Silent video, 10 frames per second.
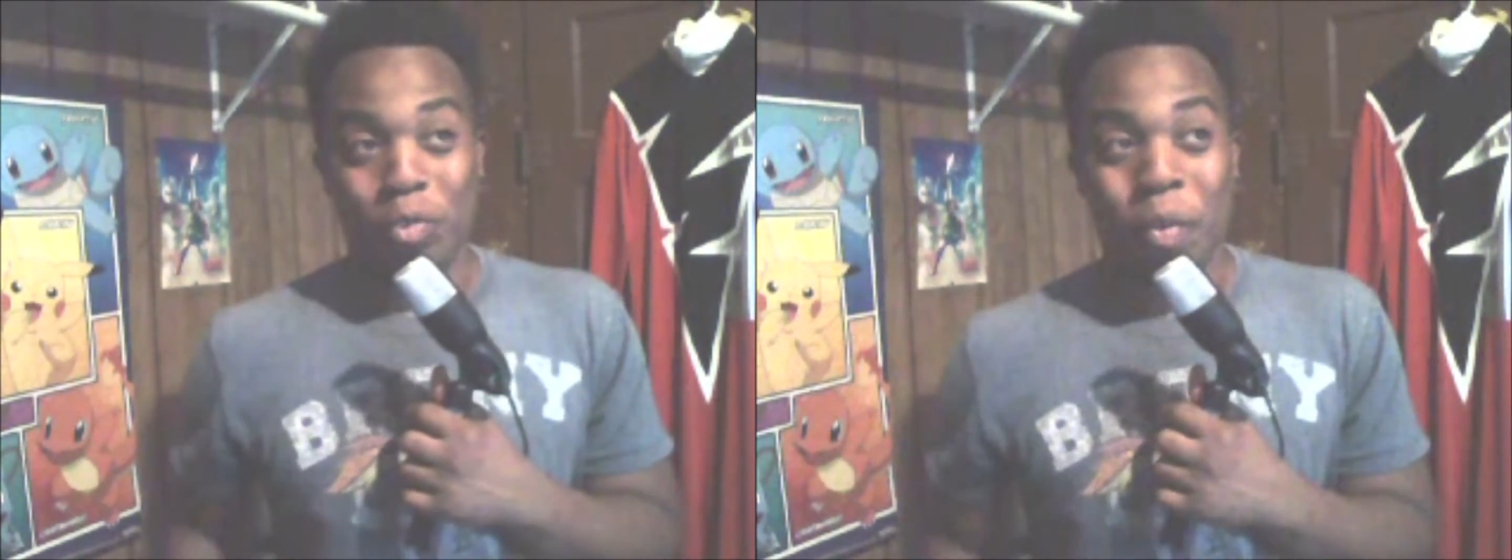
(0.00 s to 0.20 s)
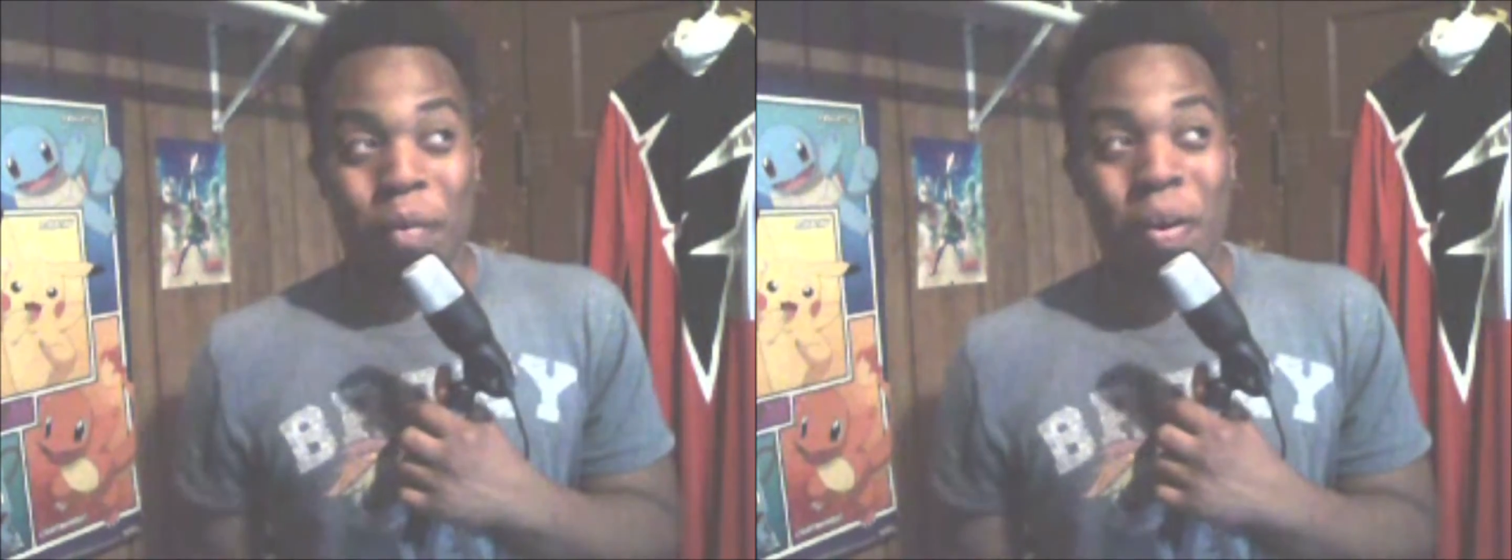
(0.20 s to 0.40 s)

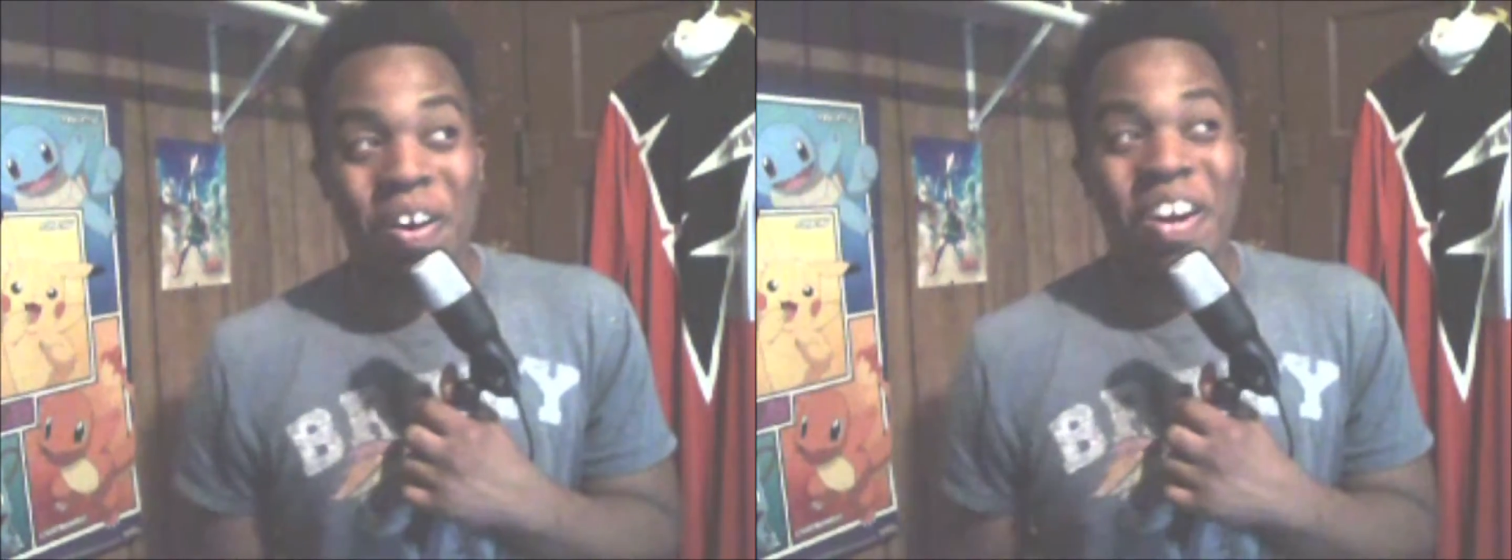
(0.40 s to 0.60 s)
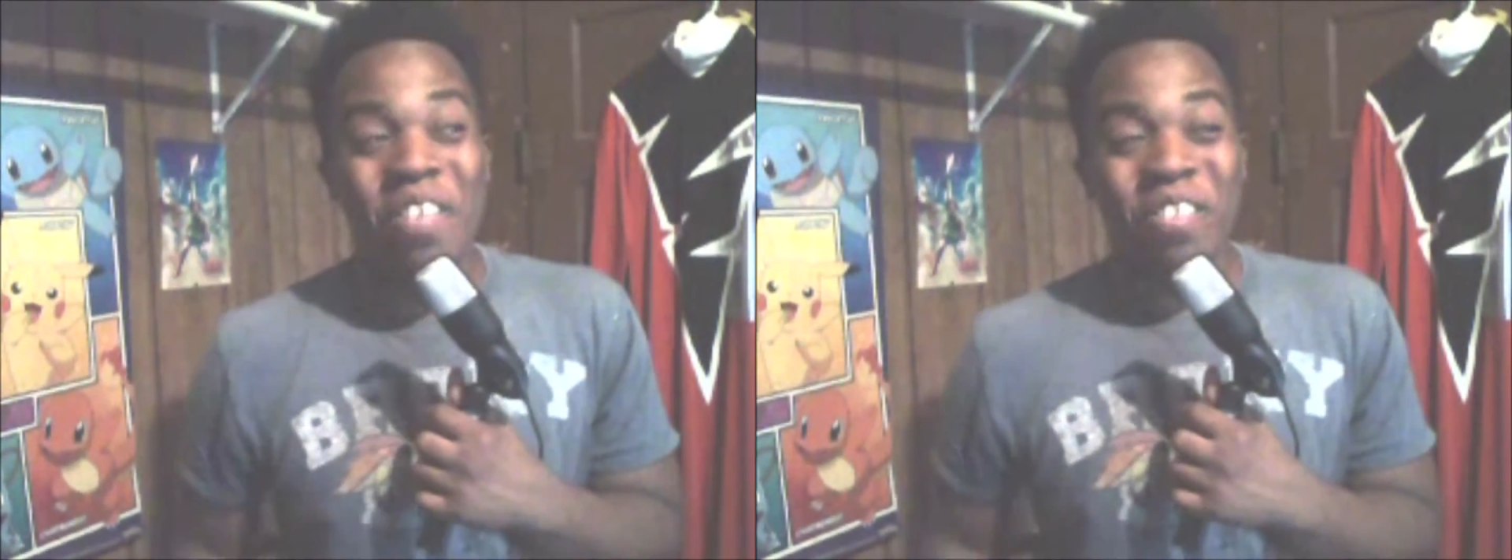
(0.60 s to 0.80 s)
from
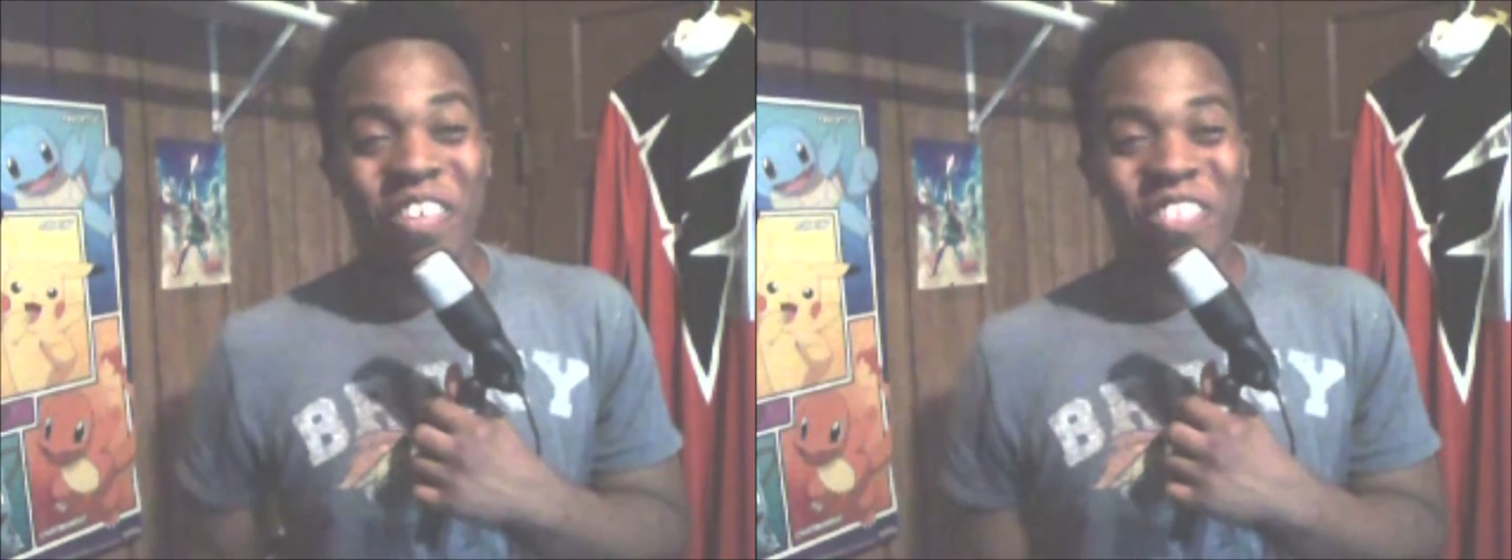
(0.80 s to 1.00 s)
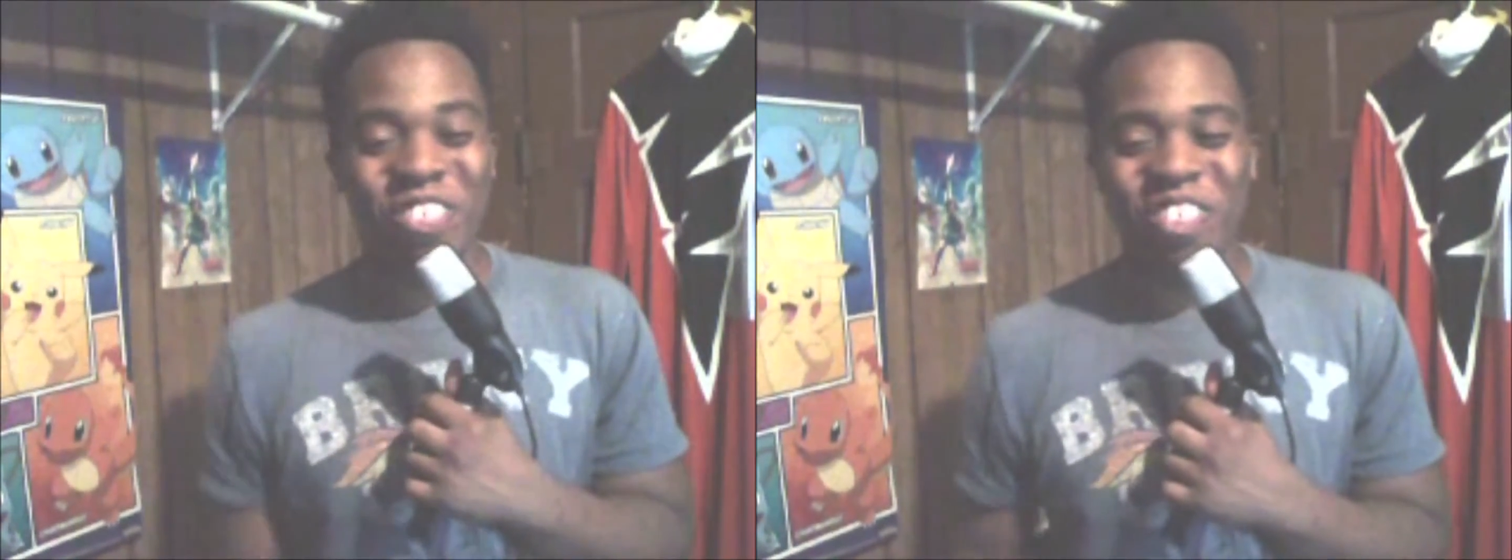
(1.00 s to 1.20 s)

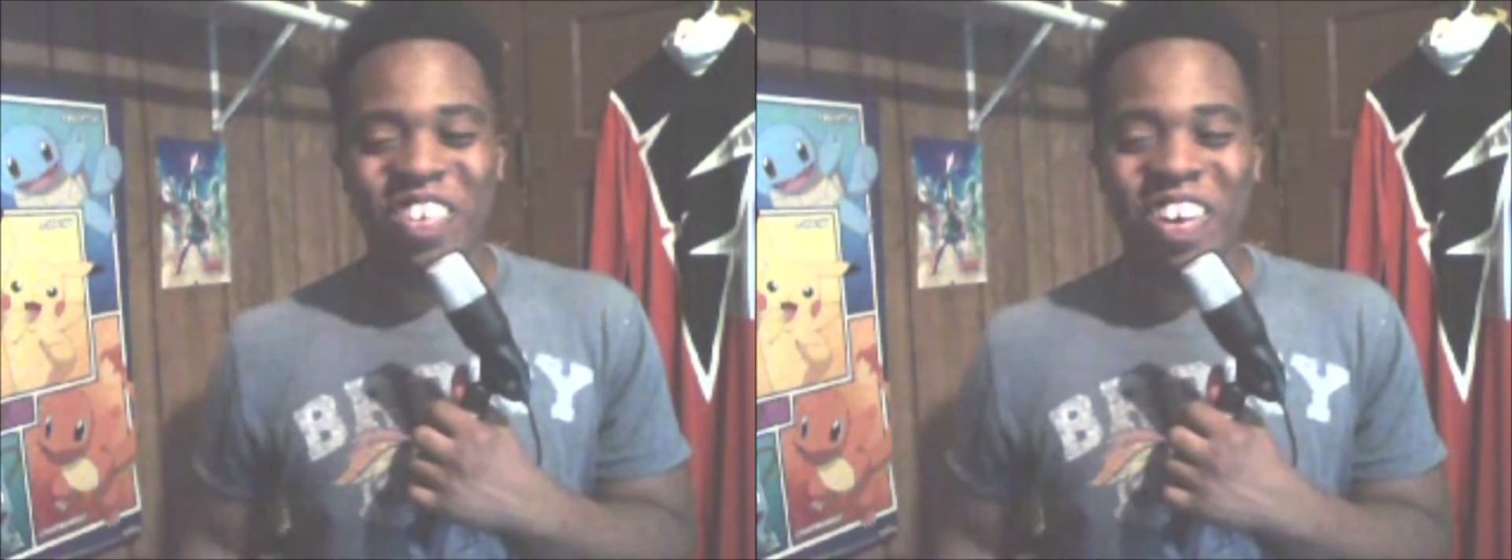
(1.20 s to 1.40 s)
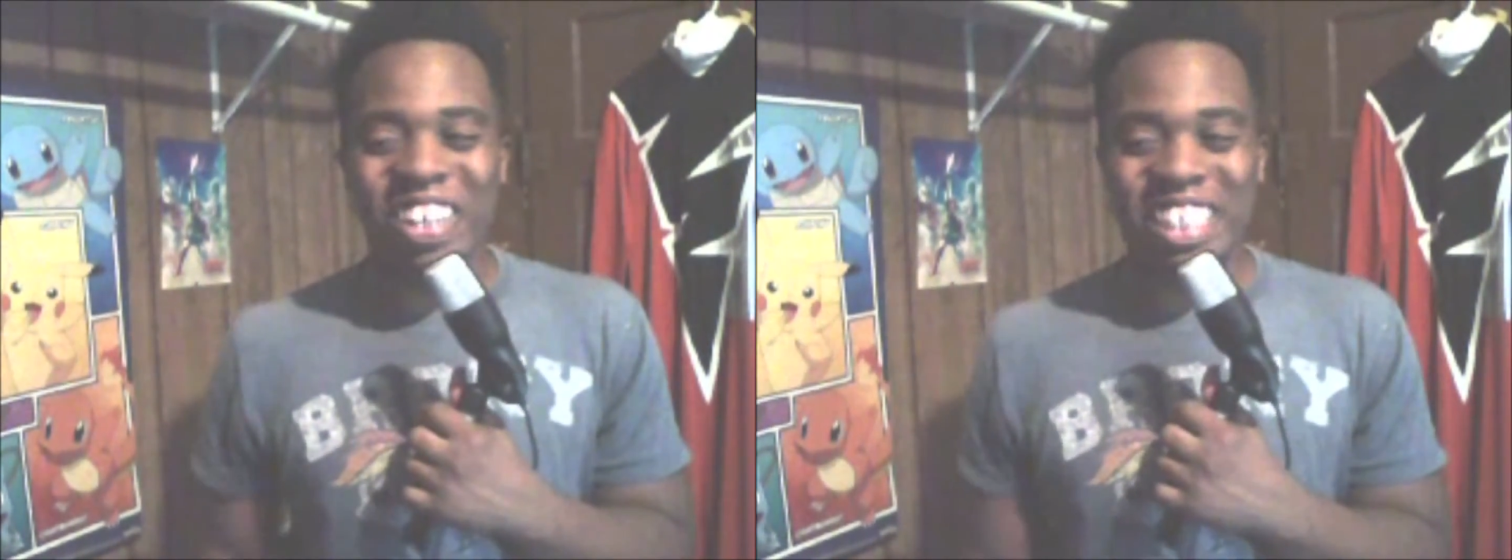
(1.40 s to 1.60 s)
an
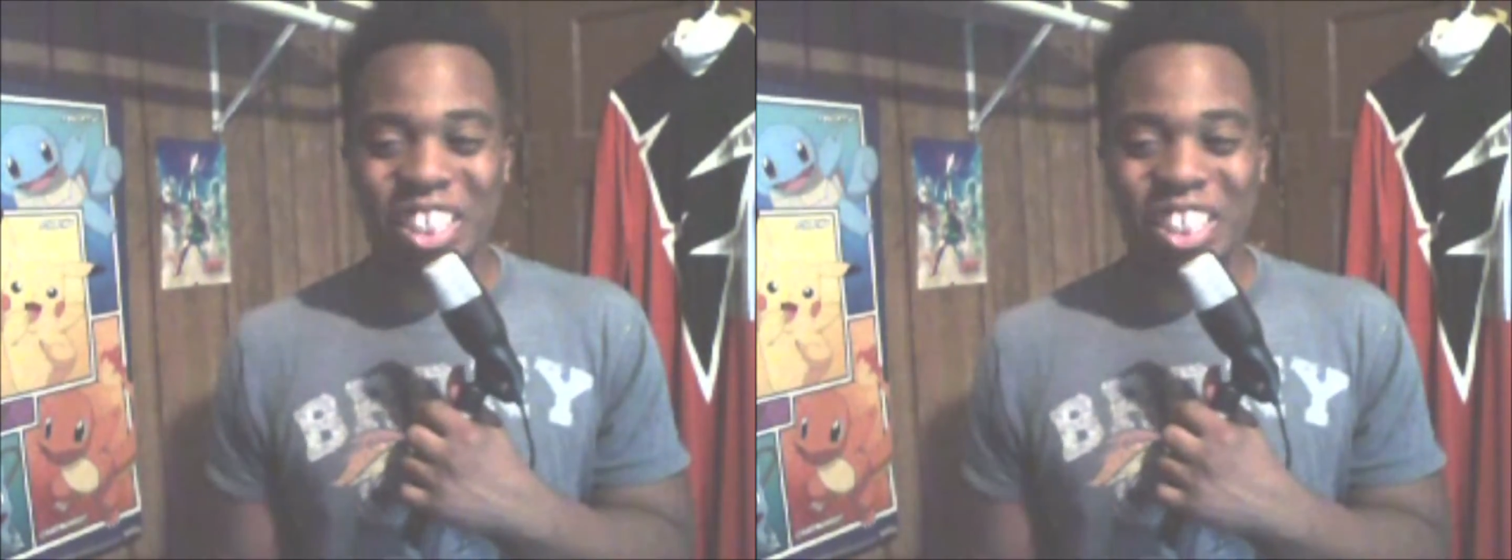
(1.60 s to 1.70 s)
artist